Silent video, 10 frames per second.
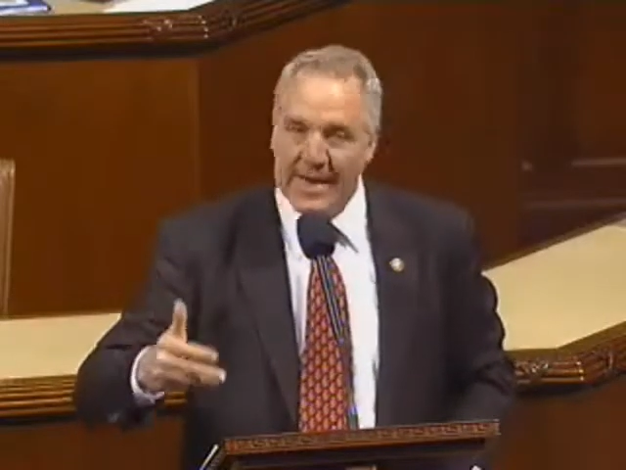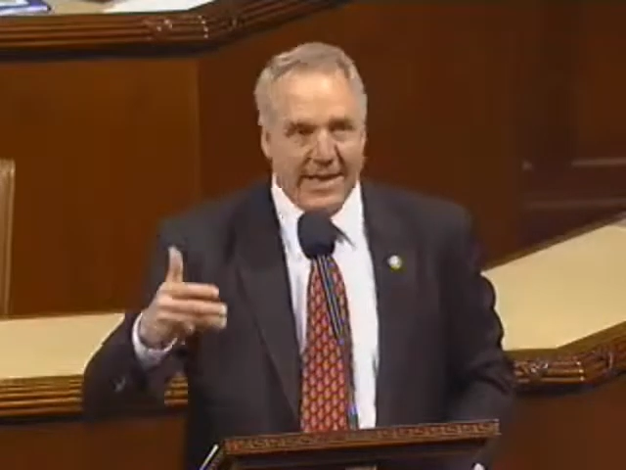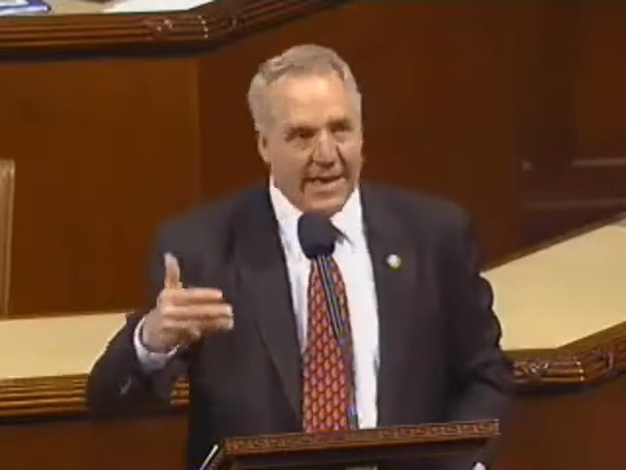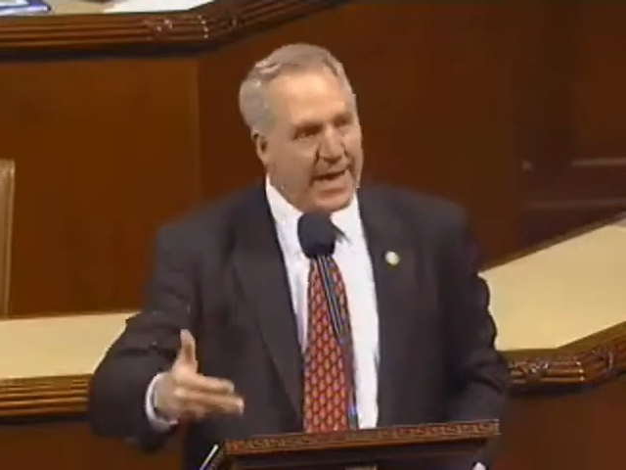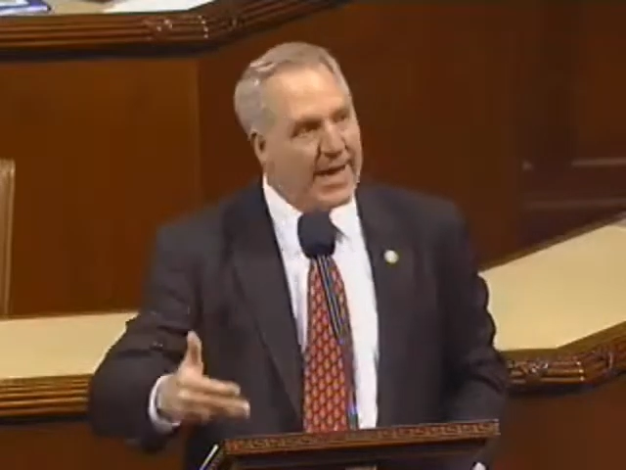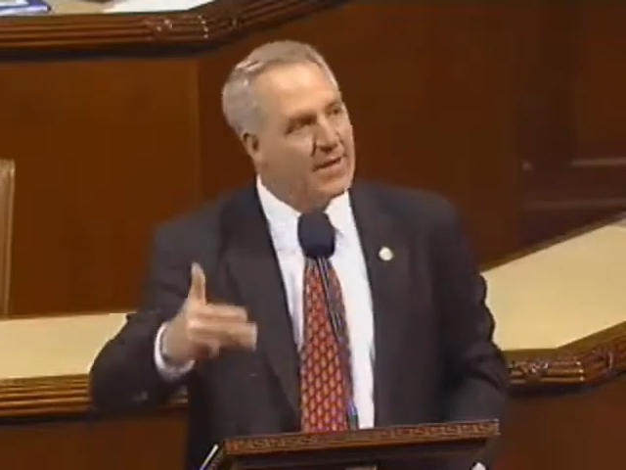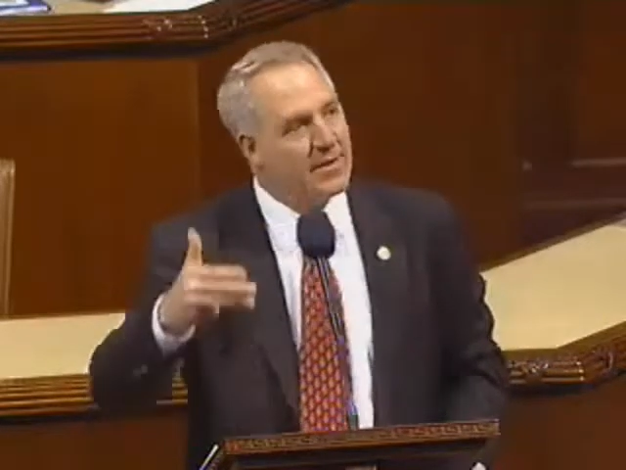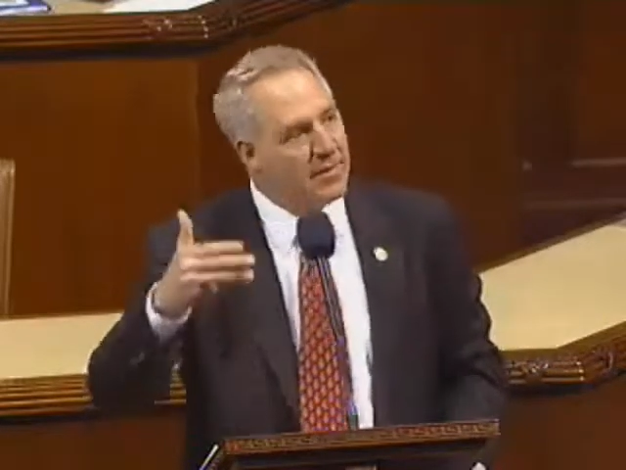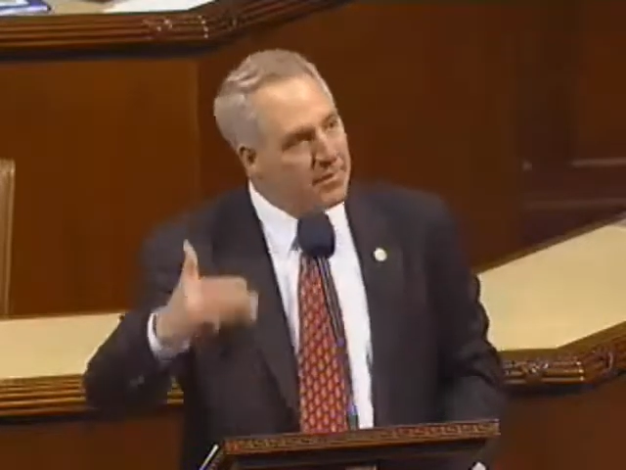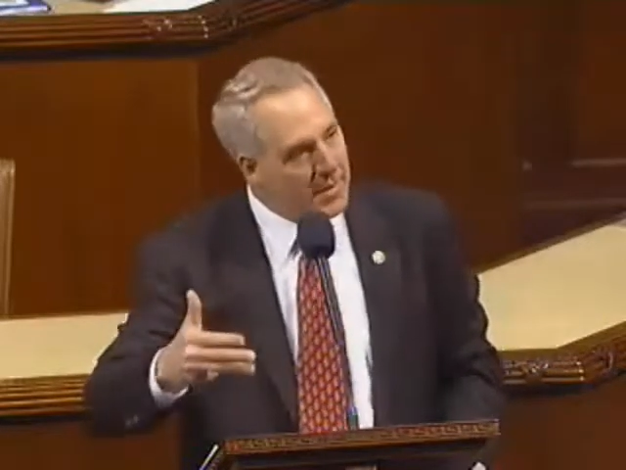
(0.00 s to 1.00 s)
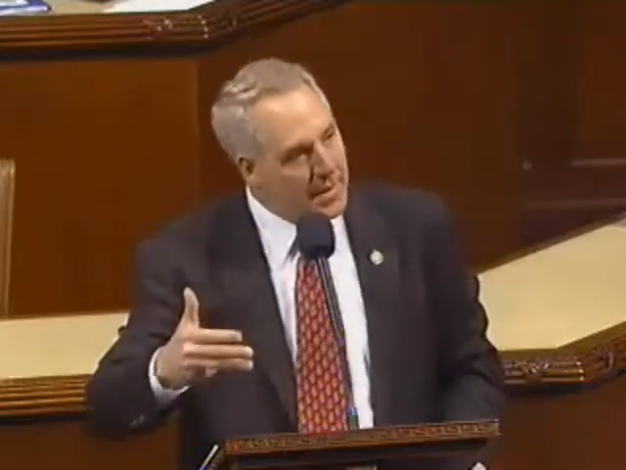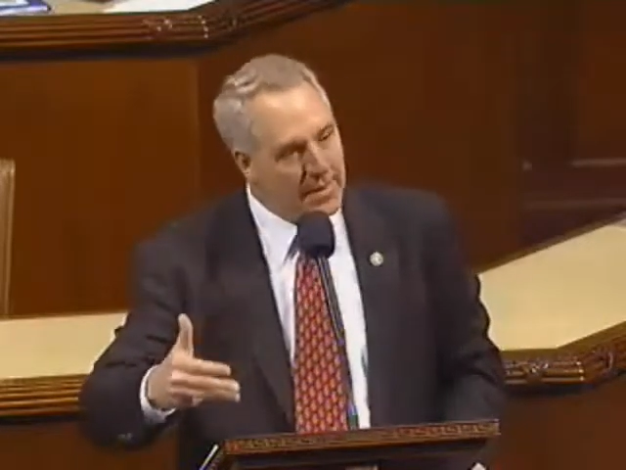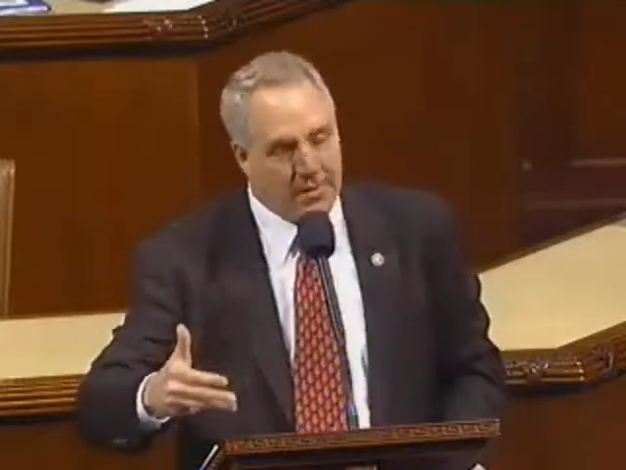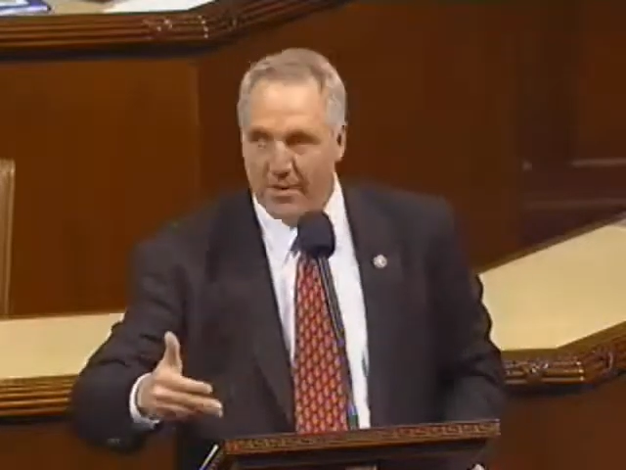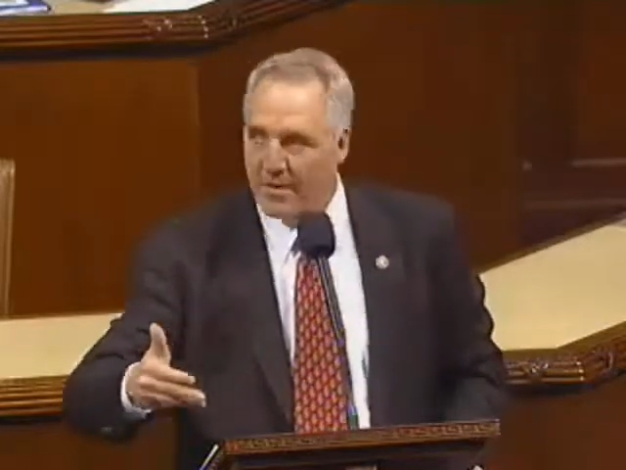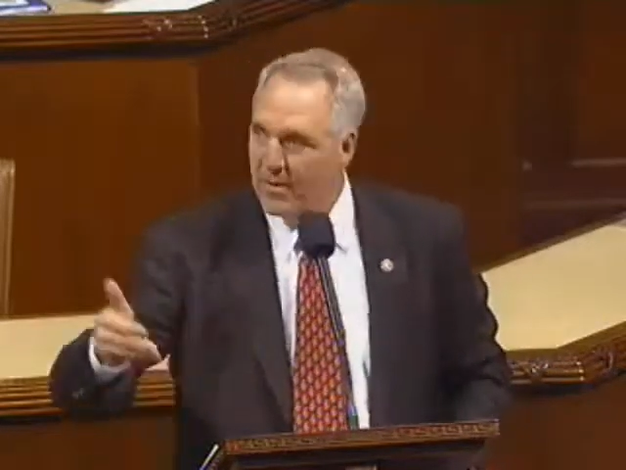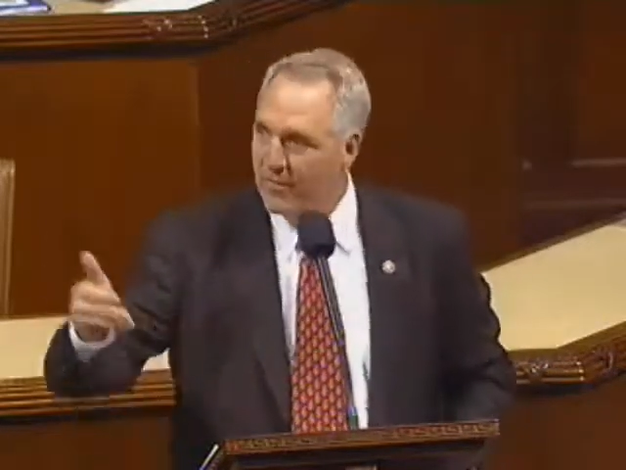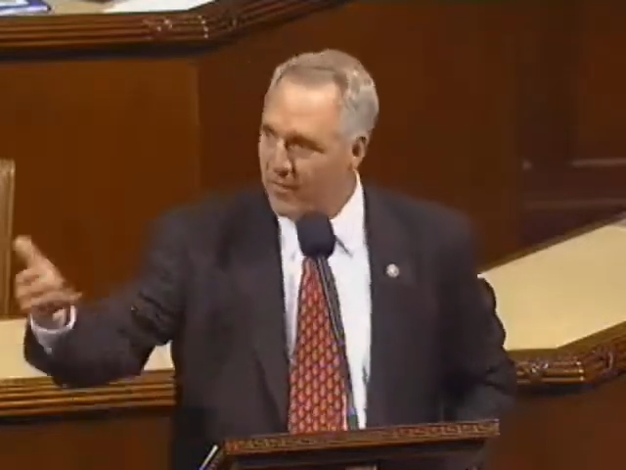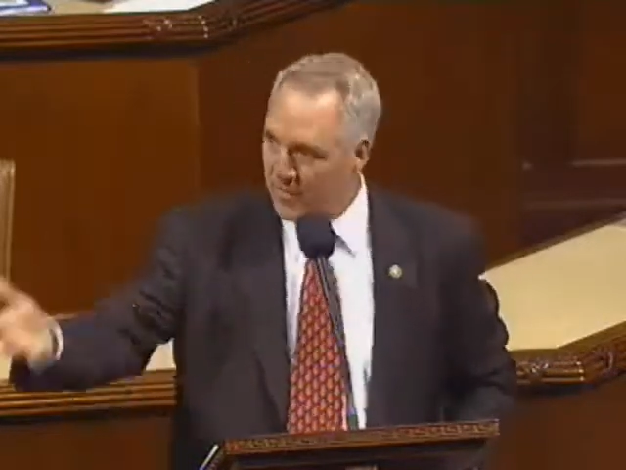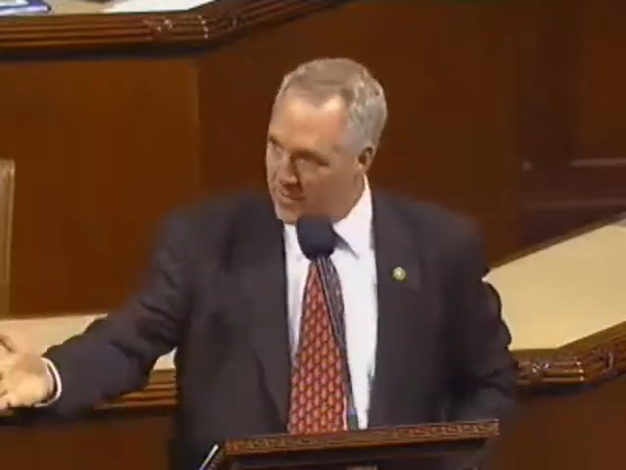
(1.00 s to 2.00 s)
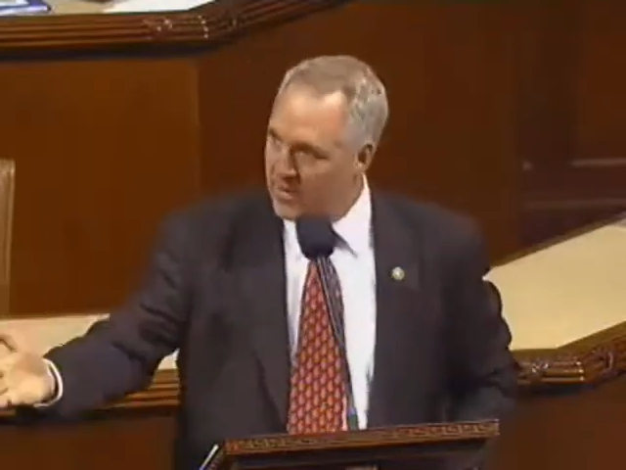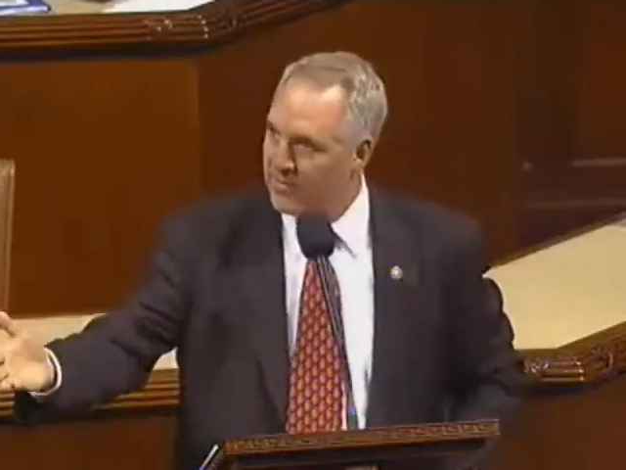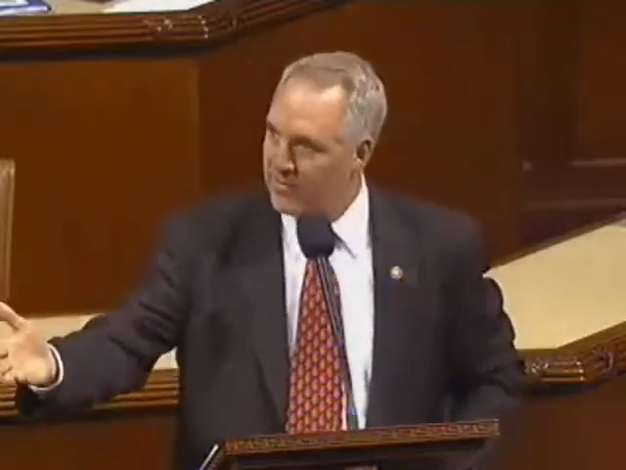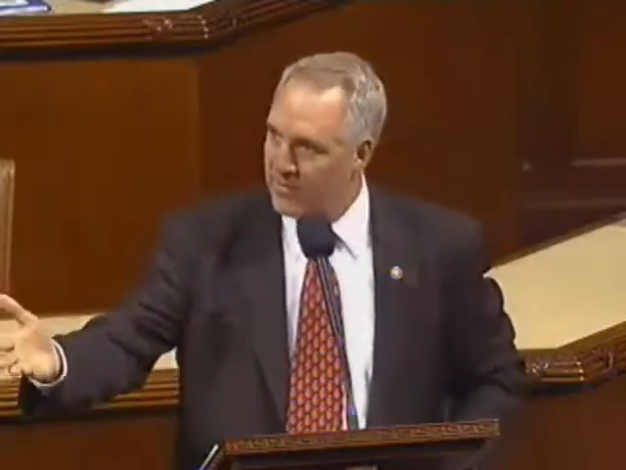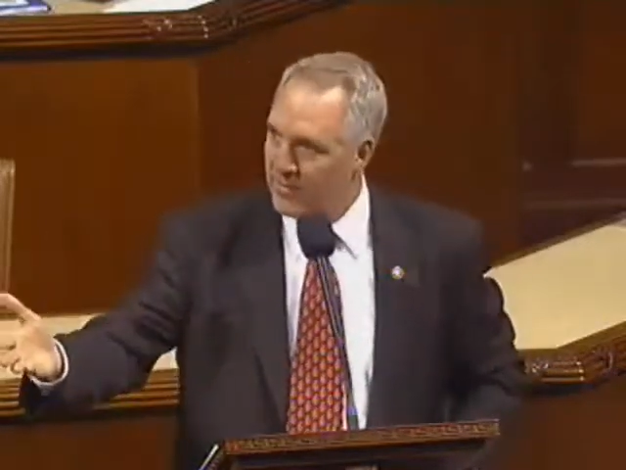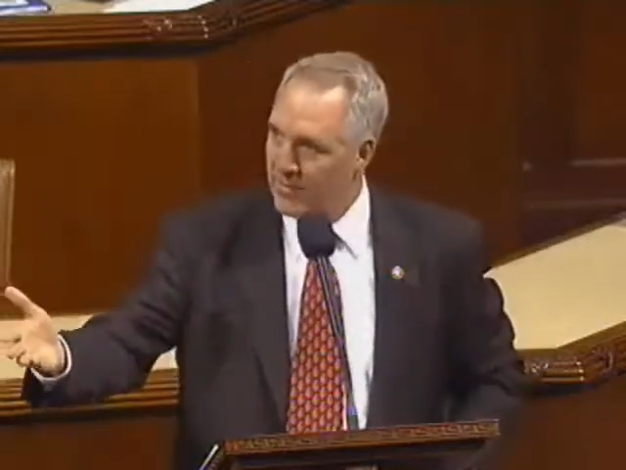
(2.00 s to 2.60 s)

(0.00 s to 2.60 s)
can compete for this